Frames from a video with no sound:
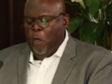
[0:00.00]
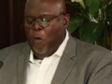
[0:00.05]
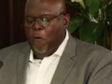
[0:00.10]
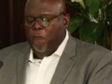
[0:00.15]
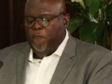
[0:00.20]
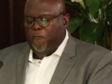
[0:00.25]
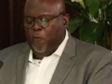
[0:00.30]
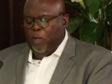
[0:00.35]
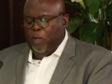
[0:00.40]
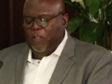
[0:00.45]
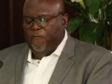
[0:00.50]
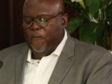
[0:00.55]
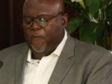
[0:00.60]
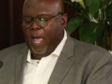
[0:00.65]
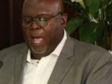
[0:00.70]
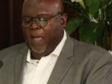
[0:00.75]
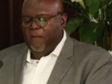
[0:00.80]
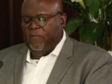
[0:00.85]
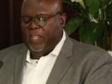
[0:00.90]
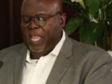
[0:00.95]

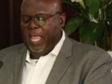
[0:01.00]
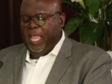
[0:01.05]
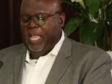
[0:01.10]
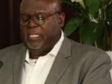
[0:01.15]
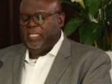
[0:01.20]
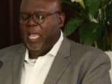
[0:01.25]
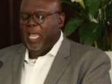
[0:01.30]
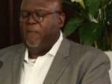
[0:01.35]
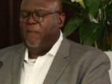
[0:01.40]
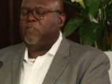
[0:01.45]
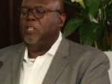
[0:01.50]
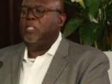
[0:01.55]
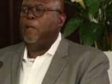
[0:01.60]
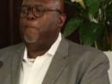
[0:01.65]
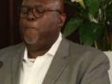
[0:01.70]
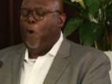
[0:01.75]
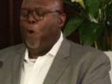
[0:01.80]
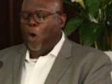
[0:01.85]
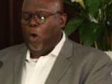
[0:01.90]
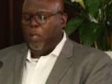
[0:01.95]
45 days after
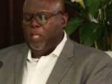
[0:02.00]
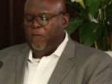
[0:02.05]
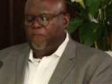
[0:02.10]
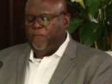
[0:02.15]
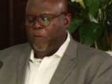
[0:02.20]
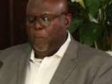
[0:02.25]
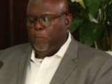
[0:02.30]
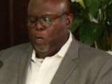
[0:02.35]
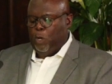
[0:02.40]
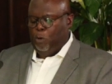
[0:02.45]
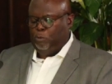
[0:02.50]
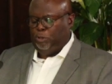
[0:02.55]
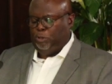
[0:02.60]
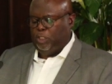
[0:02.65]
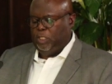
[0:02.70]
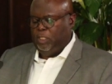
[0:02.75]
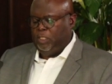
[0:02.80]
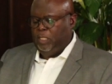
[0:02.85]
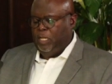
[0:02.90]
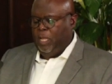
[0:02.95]
departing from
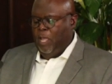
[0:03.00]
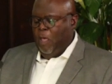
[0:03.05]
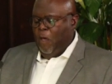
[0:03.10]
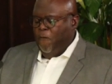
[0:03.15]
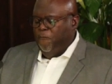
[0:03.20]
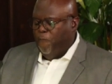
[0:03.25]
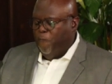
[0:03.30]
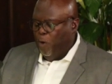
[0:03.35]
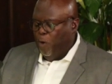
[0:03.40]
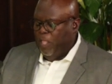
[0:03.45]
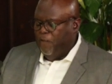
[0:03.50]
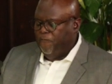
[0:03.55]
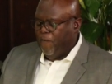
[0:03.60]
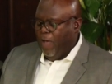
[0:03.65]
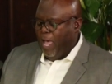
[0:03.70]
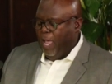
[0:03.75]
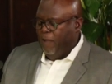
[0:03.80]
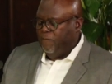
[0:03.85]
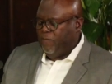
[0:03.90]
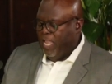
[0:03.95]
Goshen,
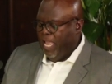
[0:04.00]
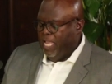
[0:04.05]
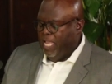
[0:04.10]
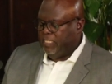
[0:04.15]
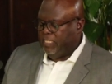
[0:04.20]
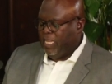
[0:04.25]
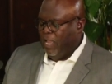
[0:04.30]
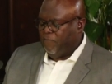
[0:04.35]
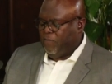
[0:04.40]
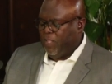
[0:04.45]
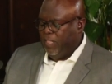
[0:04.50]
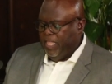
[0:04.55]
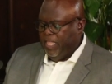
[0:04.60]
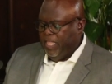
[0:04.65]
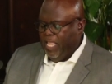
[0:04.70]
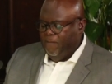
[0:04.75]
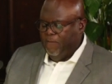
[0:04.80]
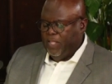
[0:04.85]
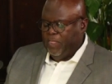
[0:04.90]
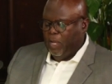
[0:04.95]
45 days after
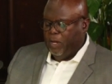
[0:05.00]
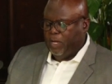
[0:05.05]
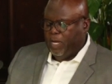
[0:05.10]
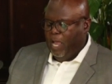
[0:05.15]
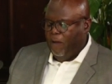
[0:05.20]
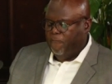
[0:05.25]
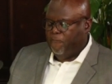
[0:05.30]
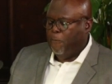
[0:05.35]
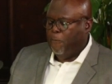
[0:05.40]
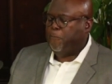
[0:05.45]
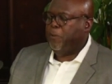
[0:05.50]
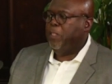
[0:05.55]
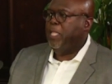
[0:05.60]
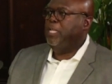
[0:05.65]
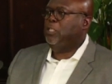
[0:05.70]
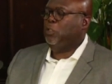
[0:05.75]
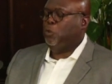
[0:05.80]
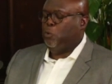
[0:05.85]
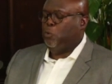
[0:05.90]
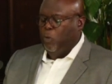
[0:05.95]
leaving their comfort
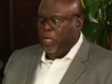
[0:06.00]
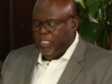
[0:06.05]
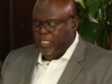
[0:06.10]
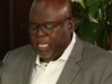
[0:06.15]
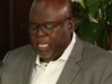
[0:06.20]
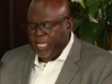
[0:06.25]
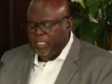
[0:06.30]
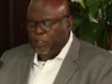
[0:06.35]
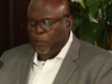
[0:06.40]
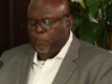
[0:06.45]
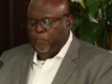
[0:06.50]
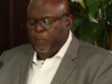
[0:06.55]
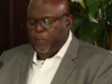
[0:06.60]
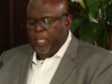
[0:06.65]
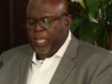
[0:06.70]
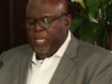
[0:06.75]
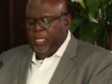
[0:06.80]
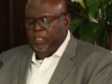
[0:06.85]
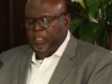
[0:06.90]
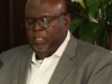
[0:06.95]
place to a desert
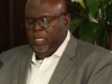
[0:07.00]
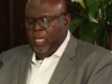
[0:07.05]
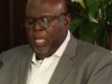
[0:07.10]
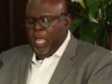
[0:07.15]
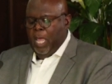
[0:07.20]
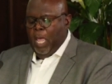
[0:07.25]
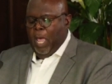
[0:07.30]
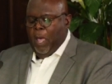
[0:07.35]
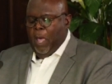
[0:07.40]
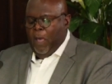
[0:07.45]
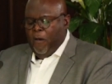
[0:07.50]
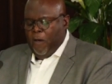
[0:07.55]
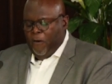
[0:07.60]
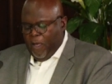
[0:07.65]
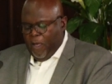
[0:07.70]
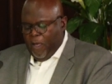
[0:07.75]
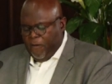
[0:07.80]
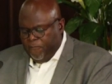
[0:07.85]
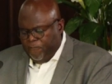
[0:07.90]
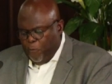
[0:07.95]
place,
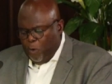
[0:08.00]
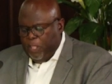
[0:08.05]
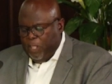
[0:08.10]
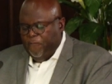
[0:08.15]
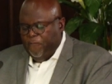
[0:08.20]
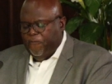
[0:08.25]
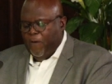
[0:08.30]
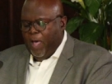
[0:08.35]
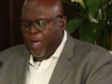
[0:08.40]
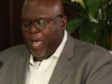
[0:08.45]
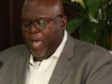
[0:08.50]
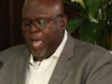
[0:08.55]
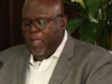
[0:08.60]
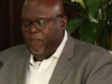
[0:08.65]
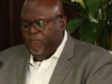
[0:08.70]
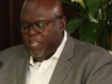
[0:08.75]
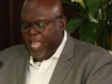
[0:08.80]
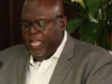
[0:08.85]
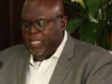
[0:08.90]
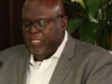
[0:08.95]
and 45
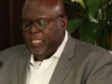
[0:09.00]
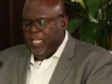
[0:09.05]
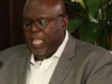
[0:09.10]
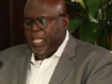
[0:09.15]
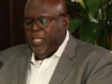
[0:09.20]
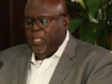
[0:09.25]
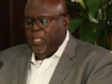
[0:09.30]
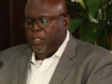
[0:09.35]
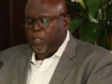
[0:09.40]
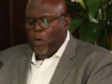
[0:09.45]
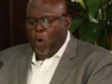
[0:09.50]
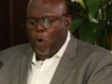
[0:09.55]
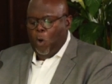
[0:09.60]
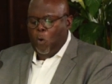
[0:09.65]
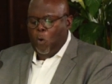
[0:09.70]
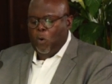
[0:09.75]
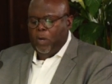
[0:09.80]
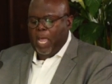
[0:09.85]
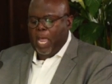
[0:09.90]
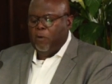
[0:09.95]
days later, the
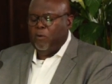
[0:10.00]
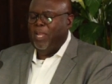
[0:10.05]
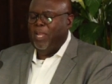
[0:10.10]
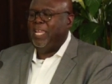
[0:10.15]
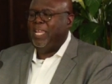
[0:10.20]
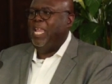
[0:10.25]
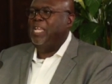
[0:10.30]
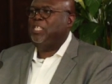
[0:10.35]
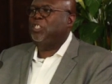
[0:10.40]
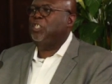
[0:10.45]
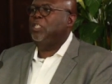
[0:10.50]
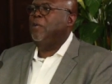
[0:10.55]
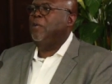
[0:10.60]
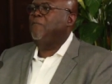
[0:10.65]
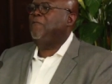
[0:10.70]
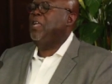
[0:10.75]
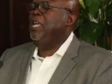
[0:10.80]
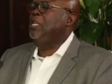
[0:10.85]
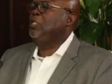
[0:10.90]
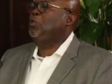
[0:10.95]
whole congregation of
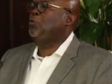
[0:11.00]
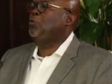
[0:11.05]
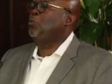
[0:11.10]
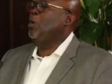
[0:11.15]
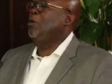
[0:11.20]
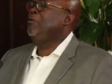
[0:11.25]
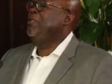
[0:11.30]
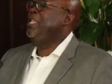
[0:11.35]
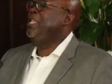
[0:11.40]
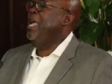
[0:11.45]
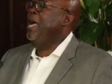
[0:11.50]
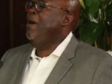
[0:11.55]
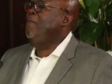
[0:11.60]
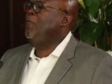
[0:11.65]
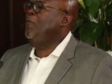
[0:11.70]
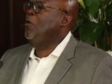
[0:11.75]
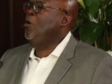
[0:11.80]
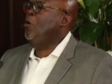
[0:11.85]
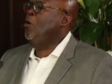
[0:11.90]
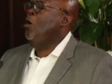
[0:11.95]
Israel
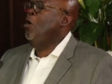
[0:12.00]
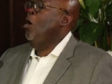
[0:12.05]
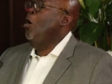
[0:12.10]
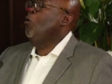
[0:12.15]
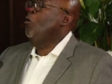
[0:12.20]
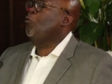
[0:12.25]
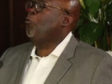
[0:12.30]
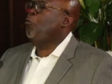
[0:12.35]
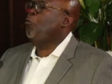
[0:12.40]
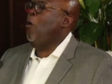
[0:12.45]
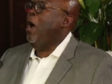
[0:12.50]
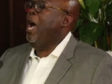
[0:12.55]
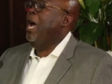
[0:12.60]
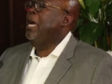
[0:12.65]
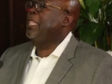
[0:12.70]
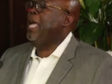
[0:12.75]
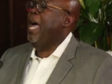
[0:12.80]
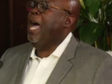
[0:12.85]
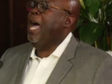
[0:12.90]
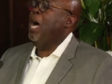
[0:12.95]
never
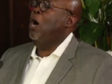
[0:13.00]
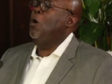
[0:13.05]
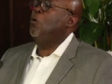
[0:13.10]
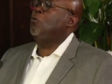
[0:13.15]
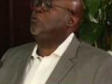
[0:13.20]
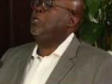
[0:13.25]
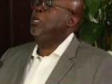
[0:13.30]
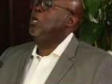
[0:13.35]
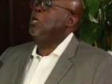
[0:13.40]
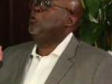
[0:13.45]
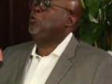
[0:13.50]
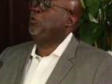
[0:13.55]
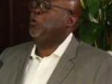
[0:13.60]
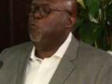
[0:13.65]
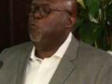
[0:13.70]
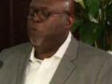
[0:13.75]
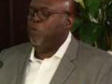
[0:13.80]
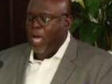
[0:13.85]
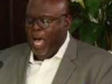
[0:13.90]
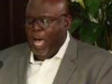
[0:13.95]
cried out
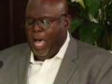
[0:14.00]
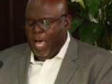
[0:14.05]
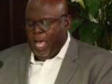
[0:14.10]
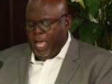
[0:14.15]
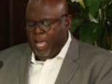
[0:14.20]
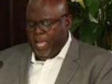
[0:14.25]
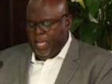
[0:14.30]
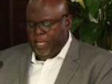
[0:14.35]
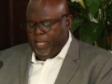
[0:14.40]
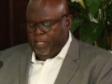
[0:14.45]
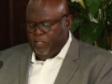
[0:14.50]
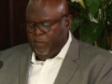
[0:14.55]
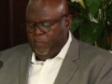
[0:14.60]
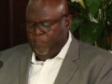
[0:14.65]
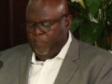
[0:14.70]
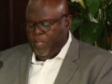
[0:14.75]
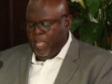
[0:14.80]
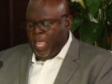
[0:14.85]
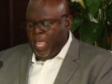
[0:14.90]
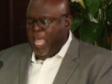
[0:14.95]
to God.
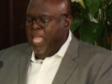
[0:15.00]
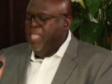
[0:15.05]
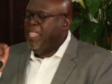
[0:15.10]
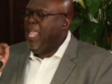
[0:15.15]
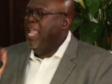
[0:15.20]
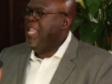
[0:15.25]
They